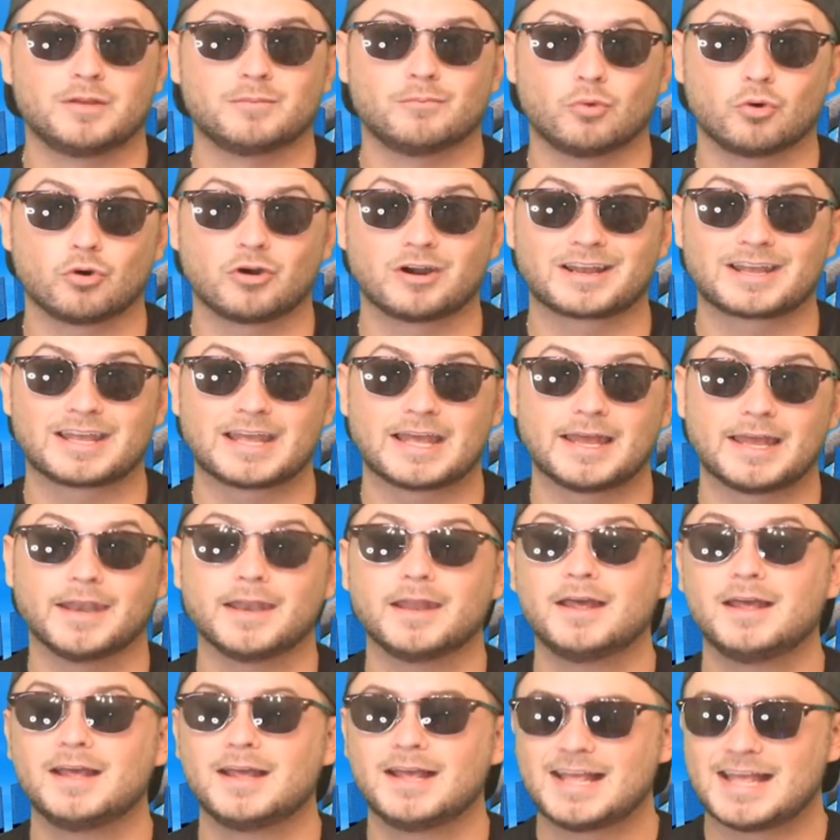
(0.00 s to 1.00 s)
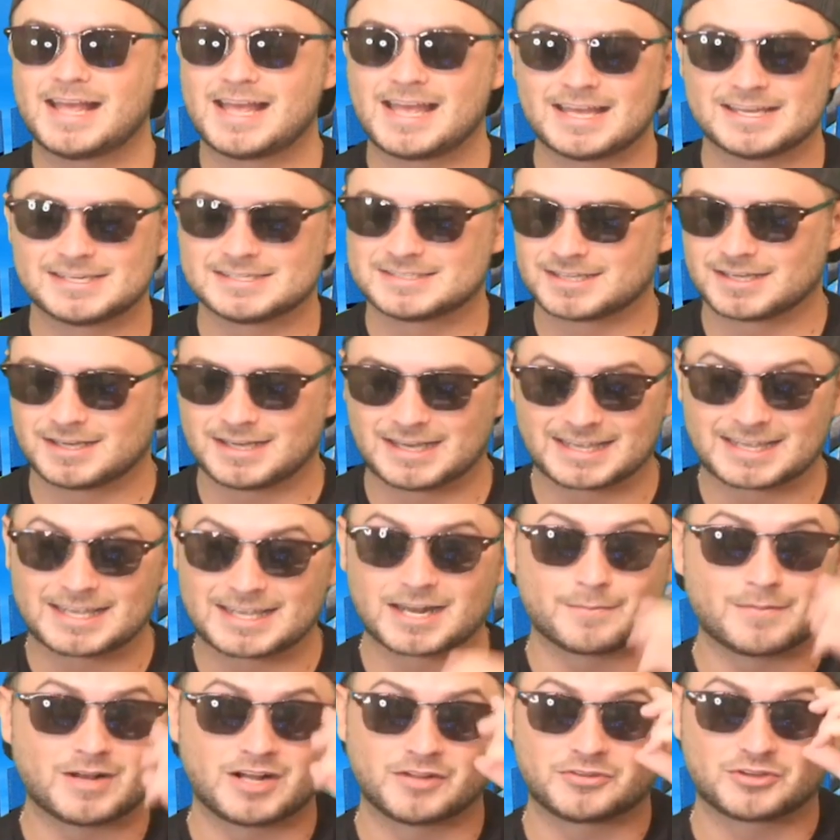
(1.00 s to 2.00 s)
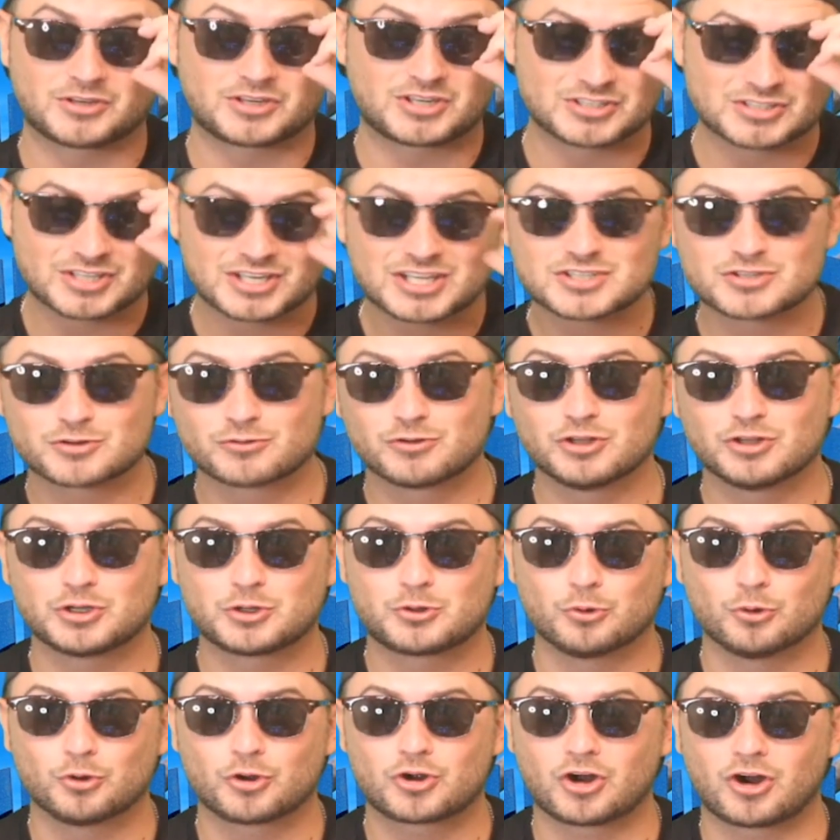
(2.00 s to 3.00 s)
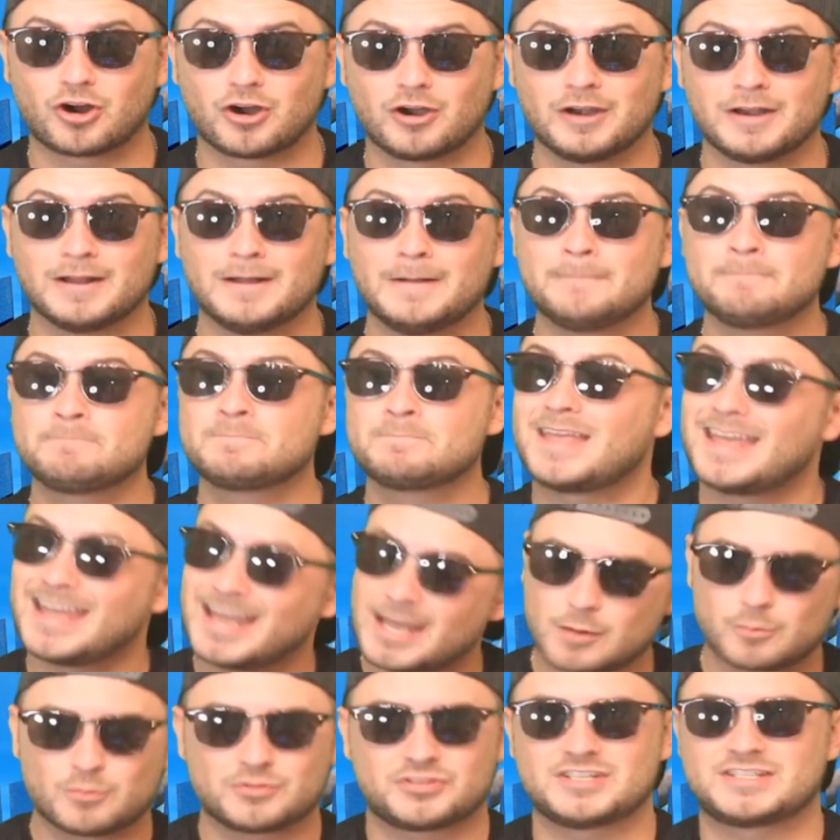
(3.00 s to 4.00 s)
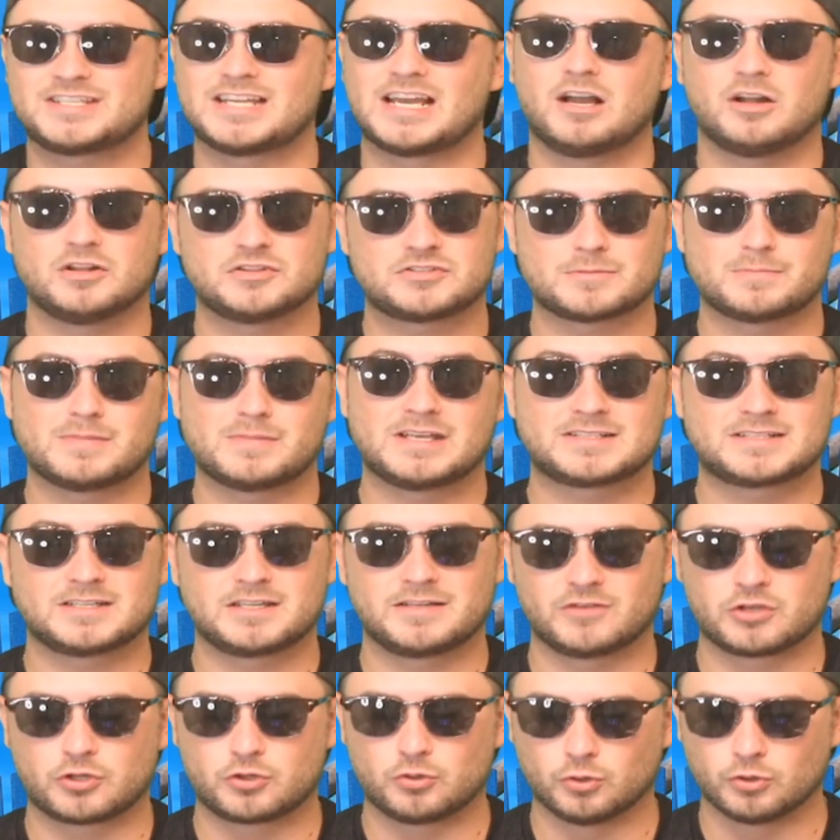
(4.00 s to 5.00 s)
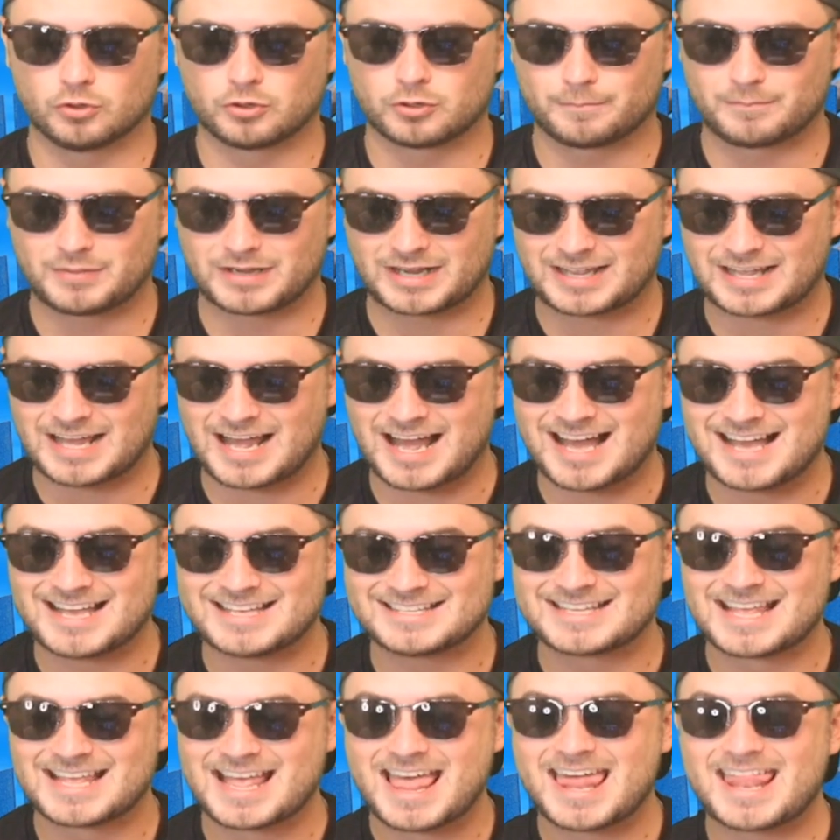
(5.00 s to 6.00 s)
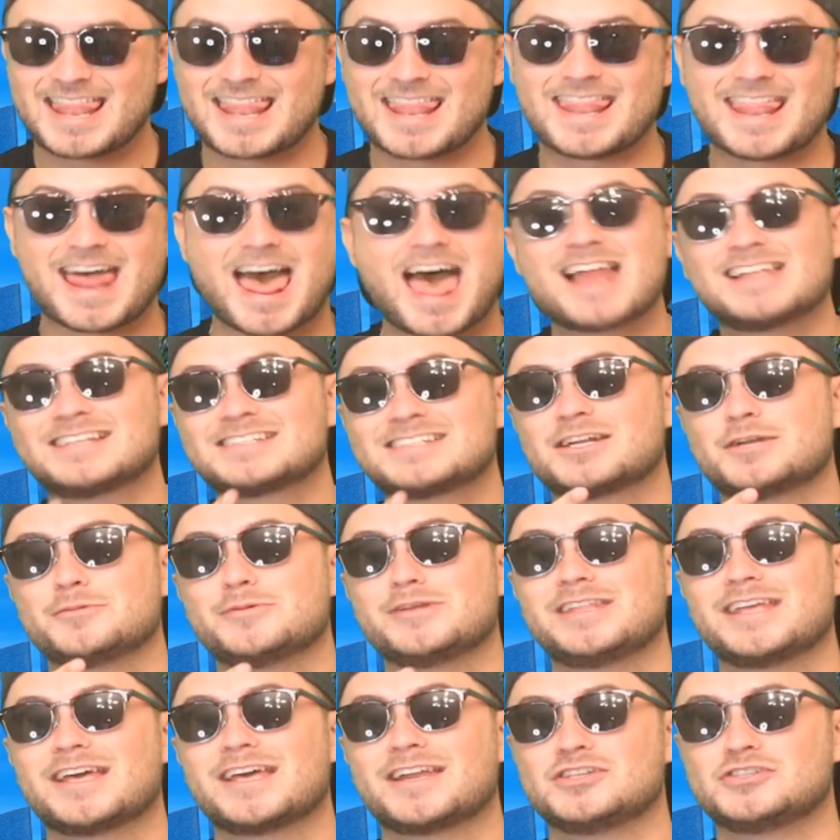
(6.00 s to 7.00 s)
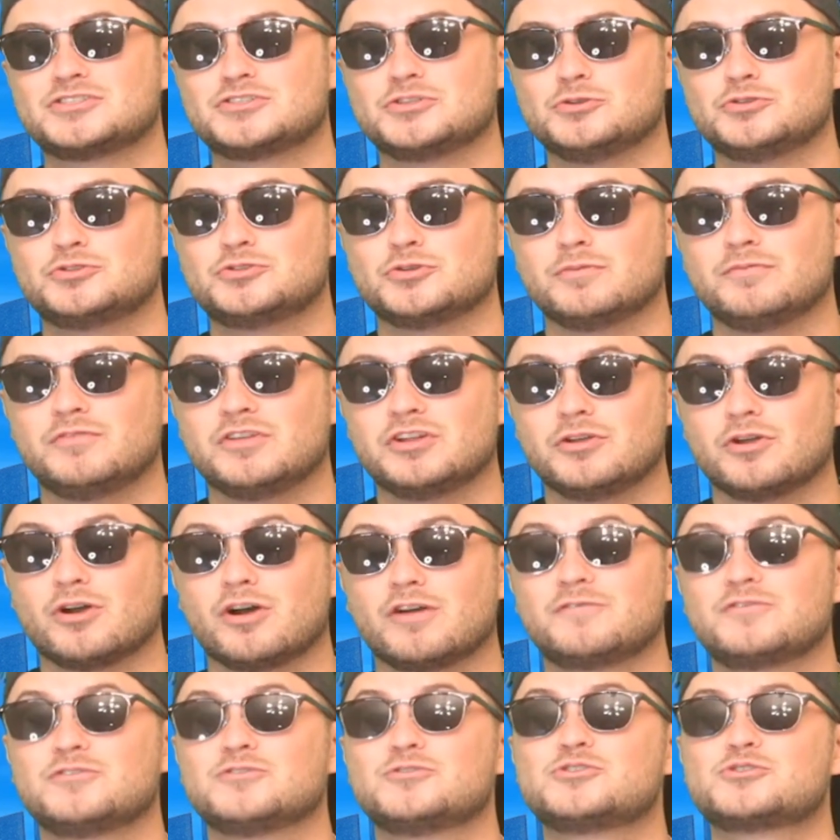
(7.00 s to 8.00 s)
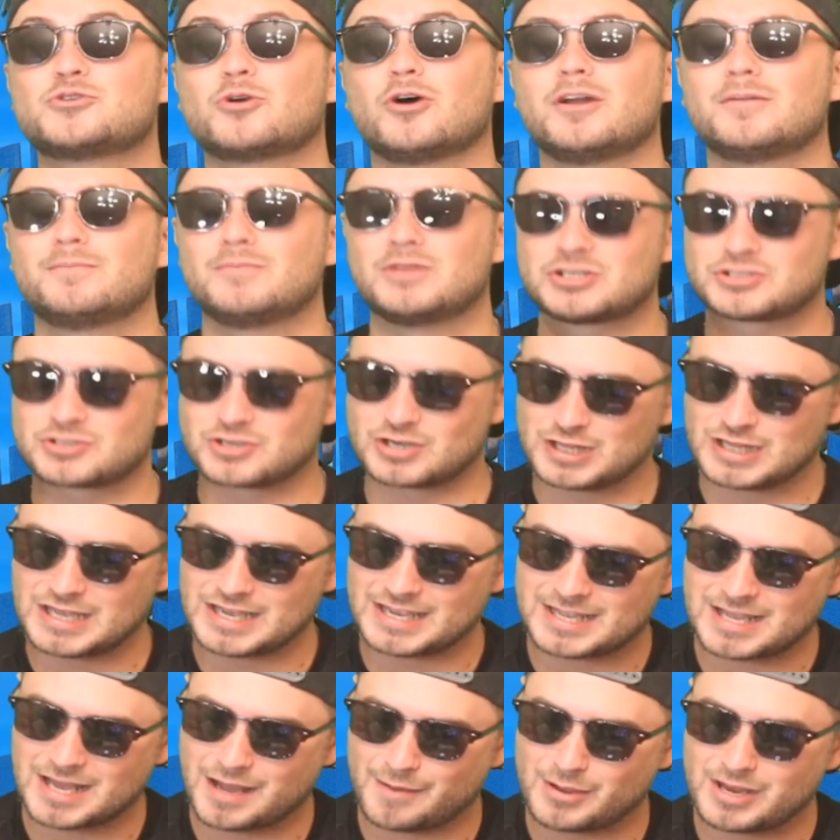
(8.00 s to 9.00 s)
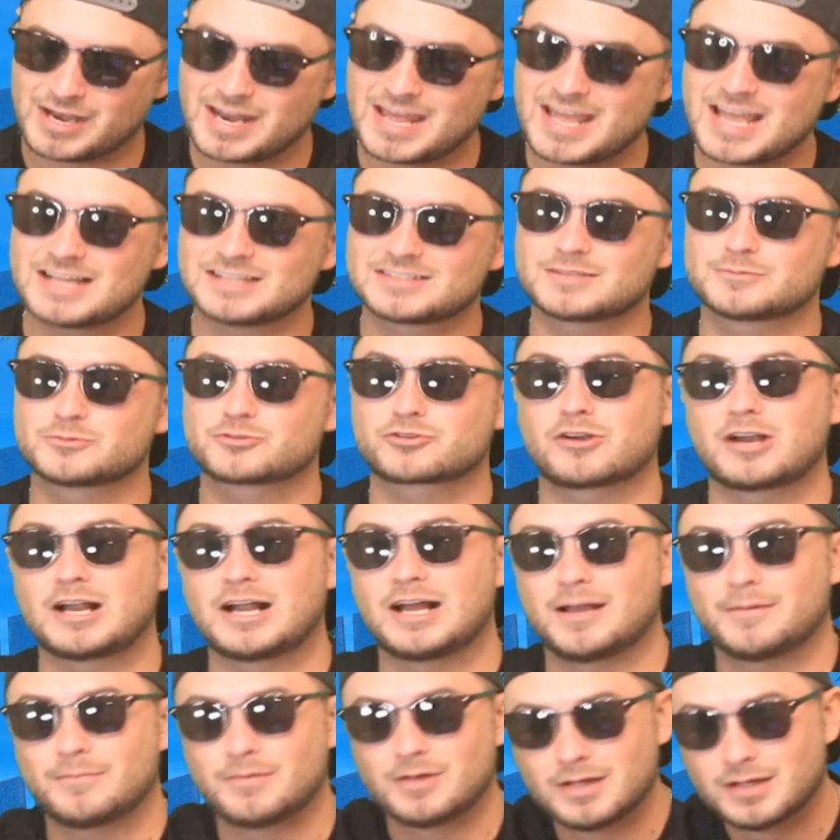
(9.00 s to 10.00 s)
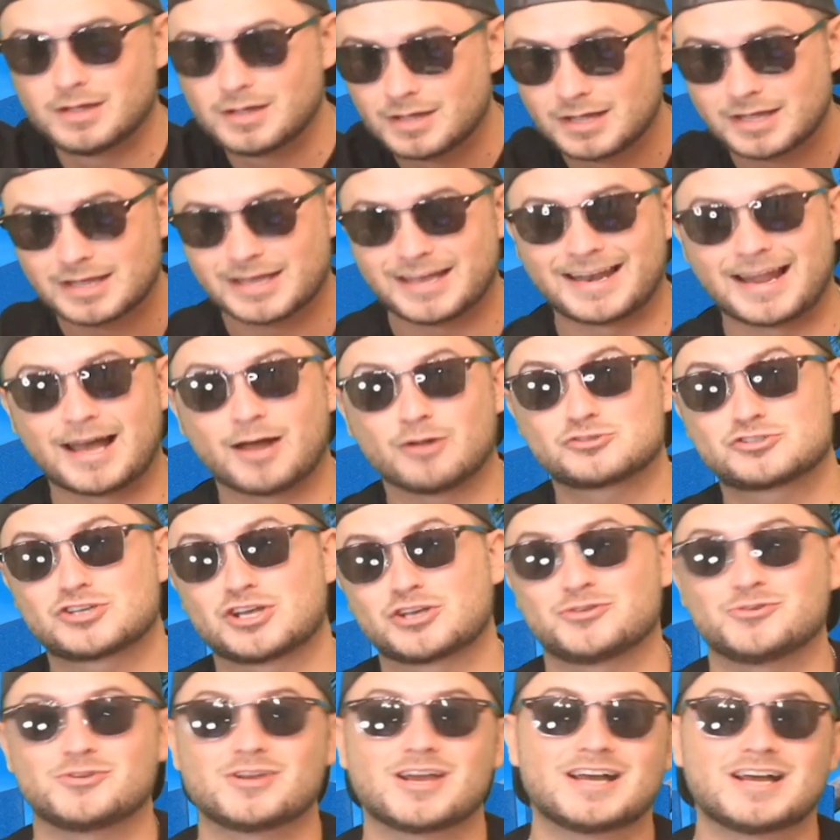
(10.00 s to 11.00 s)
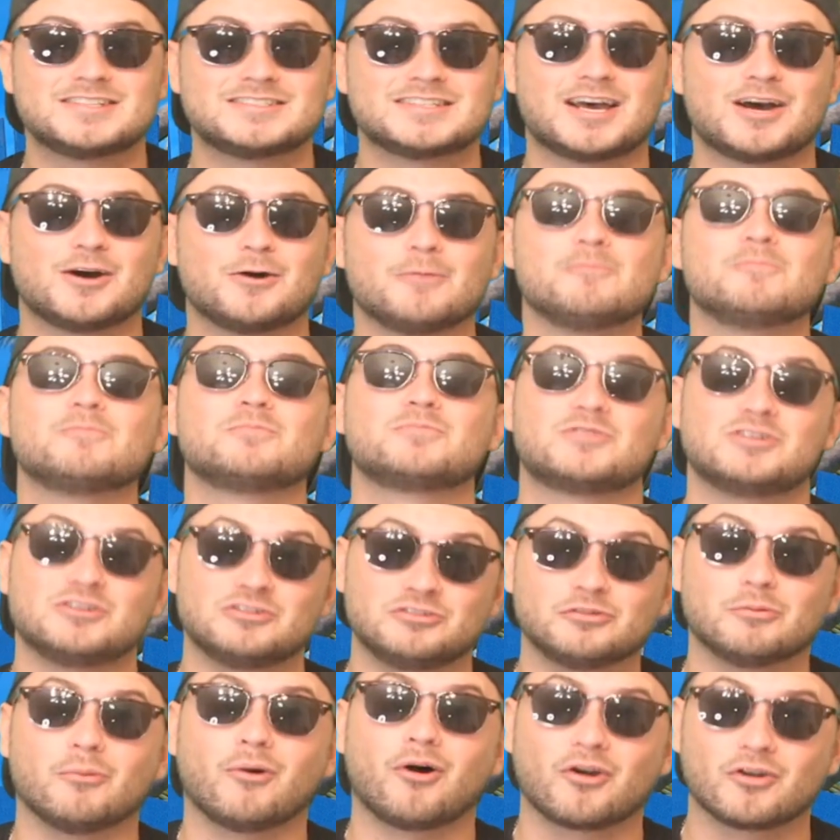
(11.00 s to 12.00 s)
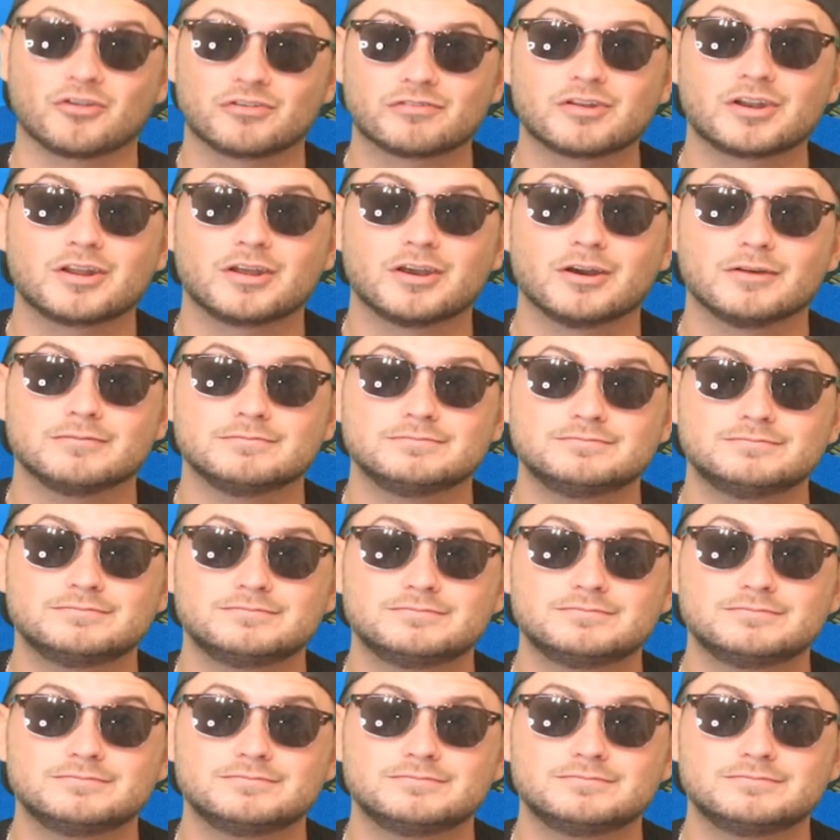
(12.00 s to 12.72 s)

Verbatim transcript: bit more again and uh, and get him out there because it is a really cool card. And with the talents, it makes it even cooler. But guys, that is going to be the end of this YouTube video. If you enjoyed, make sure to like, comment, and subscribe. And I'll check you guys out in tomorrow's video.